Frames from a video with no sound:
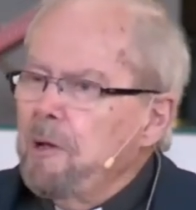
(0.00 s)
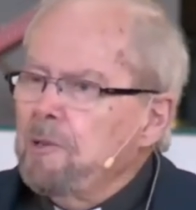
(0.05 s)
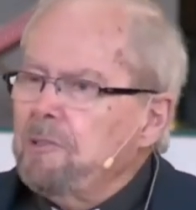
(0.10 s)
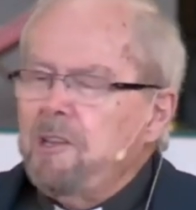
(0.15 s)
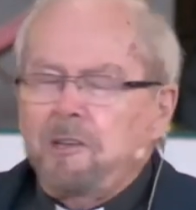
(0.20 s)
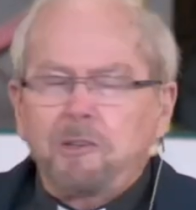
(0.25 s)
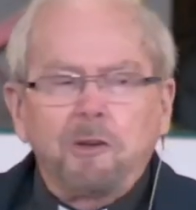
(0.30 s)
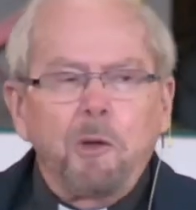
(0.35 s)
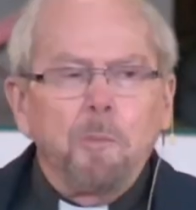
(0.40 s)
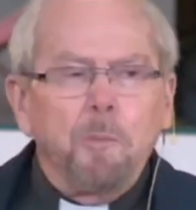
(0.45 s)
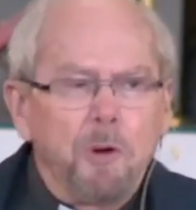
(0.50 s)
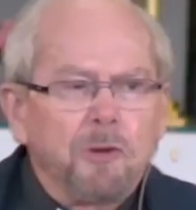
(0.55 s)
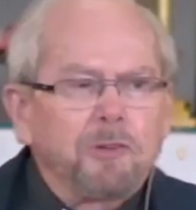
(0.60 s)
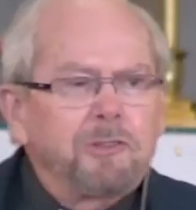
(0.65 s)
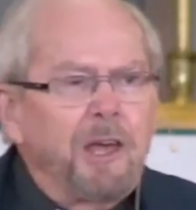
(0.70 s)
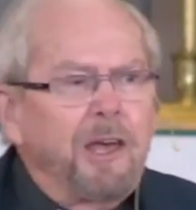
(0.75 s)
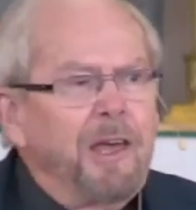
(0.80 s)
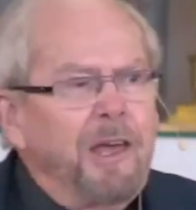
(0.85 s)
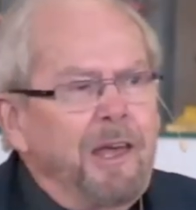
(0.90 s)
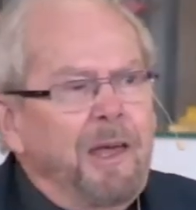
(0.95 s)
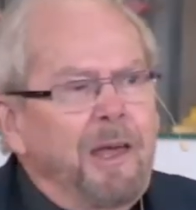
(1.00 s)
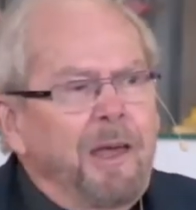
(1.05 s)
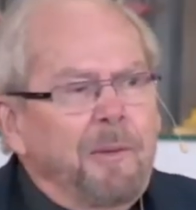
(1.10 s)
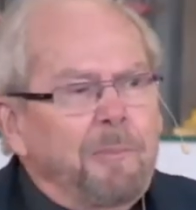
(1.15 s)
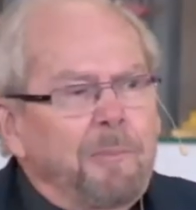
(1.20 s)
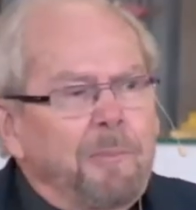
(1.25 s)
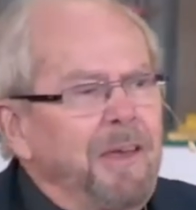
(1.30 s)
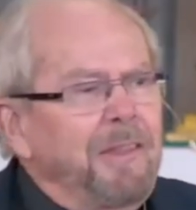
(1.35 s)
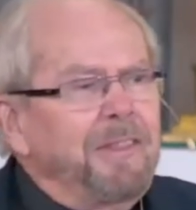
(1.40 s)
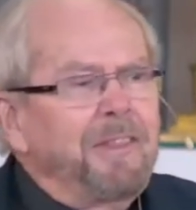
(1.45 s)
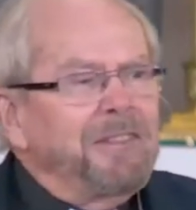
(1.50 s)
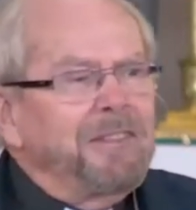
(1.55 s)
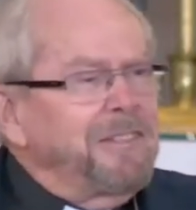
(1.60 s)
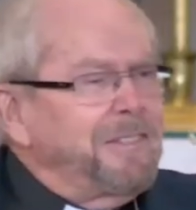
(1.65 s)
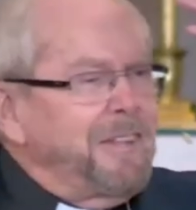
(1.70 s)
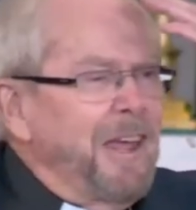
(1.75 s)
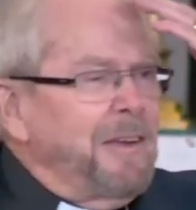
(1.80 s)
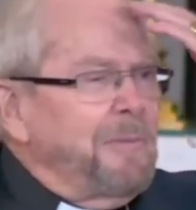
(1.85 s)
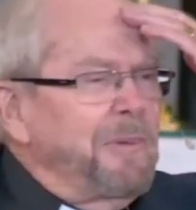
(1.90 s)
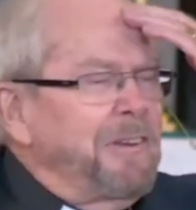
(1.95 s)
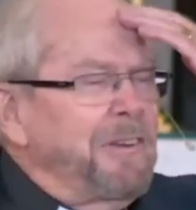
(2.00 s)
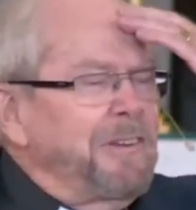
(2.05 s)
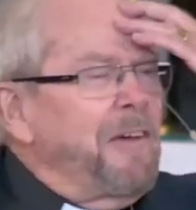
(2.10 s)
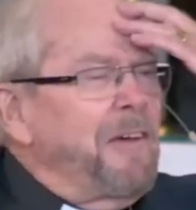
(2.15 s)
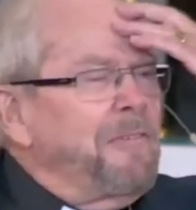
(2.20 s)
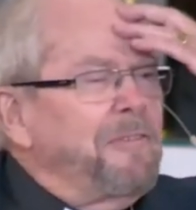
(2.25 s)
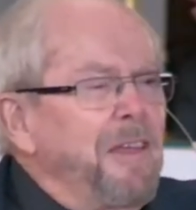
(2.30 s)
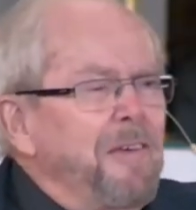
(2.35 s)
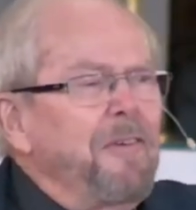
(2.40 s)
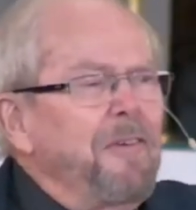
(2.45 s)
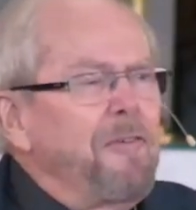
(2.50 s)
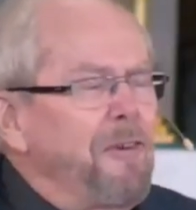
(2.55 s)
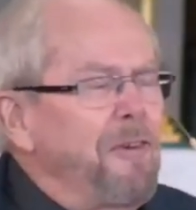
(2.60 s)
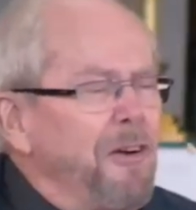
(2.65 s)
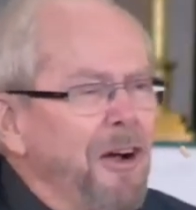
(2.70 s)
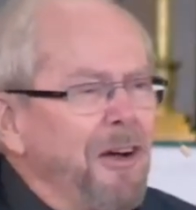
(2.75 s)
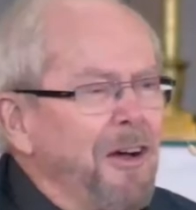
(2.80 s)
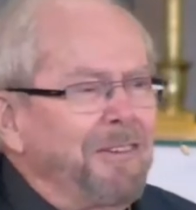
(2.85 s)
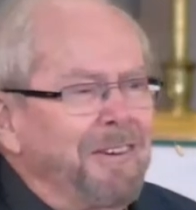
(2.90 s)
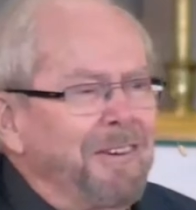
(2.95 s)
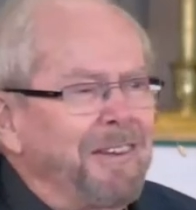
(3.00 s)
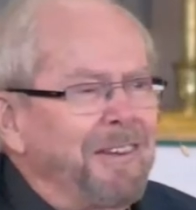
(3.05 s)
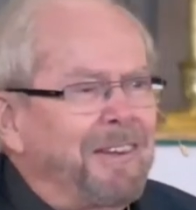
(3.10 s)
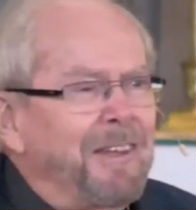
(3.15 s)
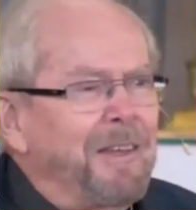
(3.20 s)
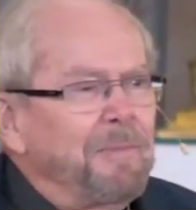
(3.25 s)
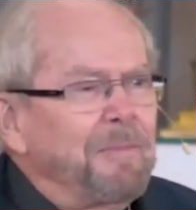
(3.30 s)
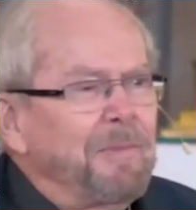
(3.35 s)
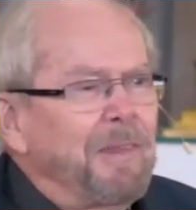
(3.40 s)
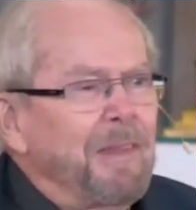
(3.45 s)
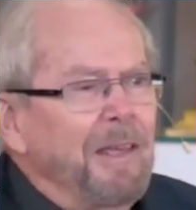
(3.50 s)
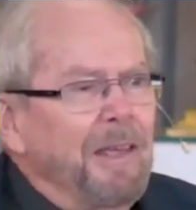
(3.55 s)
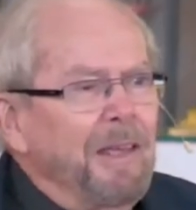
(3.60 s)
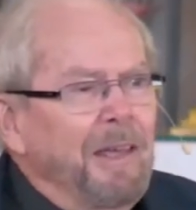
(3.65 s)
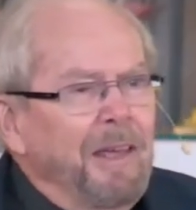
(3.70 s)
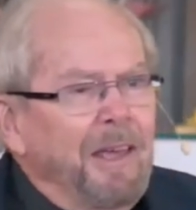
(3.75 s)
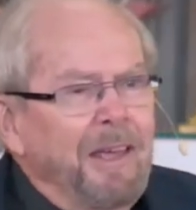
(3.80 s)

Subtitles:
And Percy Koboza made the statement, I've never forgotten it.